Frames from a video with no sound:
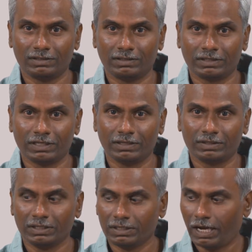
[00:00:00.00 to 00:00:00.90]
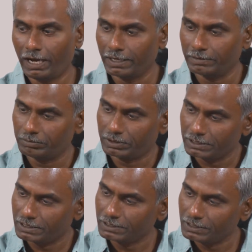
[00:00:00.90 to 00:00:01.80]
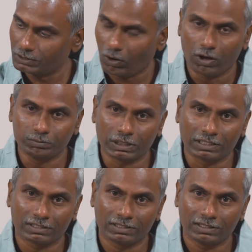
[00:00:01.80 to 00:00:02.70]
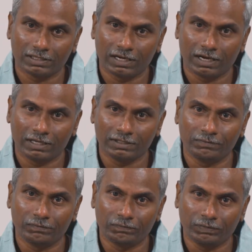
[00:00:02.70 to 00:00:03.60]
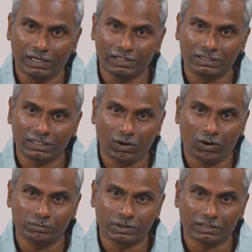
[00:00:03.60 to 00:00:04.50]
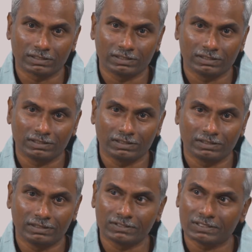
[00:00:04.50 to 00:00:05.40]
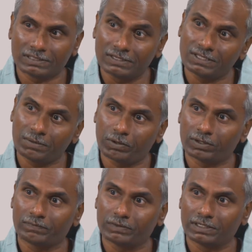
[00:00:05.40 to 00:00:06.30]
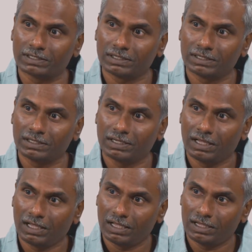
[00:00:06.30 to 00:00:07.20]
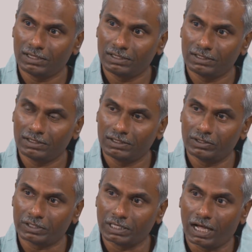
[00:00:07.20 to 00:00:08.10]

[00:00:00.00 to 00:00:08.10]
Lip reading: Okay. I am touching this object and then feeling the object, that is a sensory part of it. Okay.